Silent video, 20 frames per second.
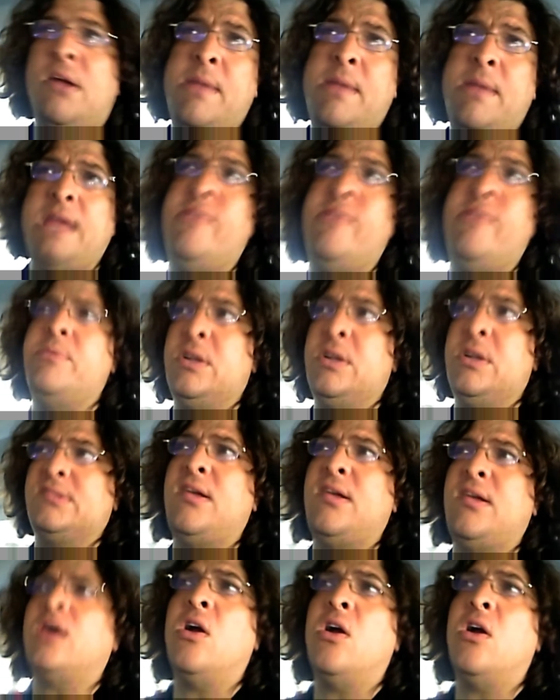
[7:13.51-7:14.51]
I may even put a
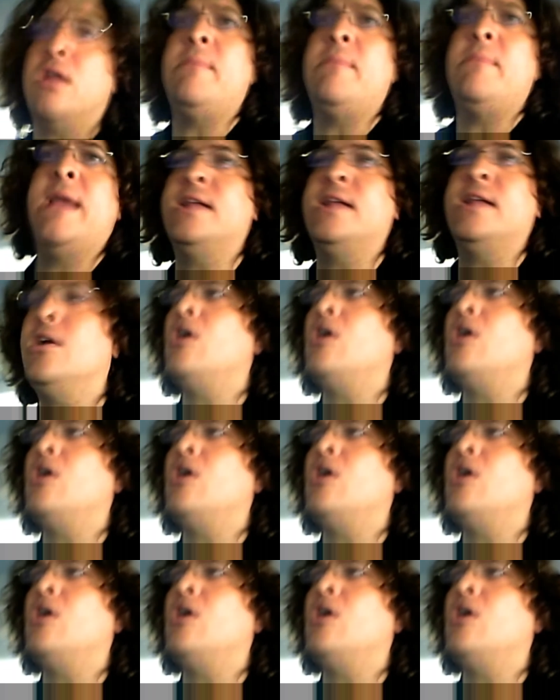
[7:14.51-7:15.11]
stock on it and make it